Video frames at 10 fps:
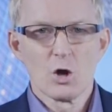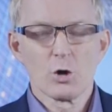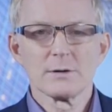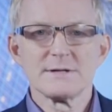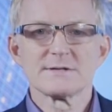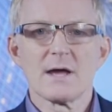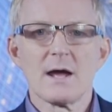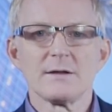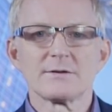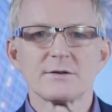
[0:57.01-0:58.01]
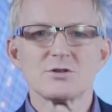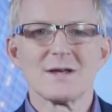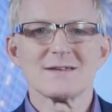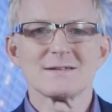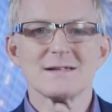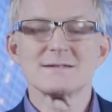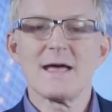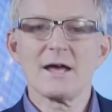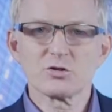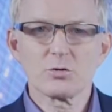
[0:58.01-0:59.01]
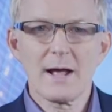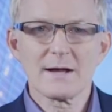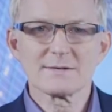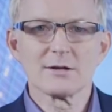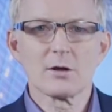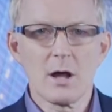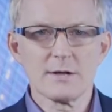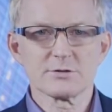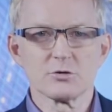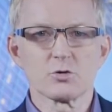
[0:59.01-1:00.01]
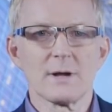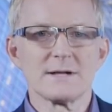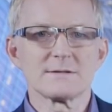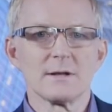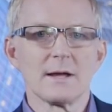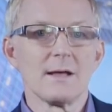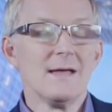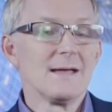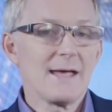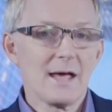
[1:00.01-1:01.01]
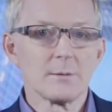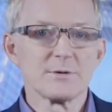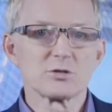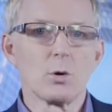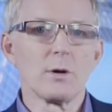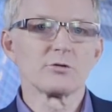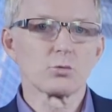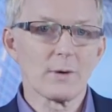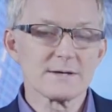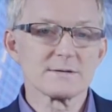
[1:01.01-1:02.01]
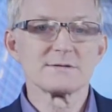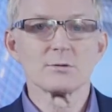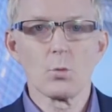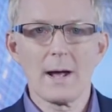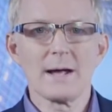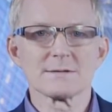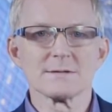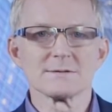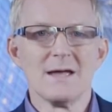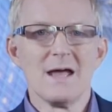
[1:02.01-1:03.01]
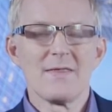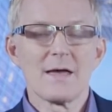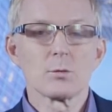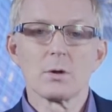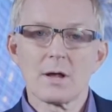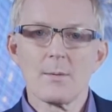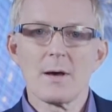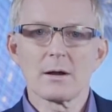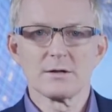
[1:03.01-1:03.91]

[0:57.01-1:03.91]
Early signs suggest it's extracts and concentrates like cannabis oils, resins, and waxes that will come out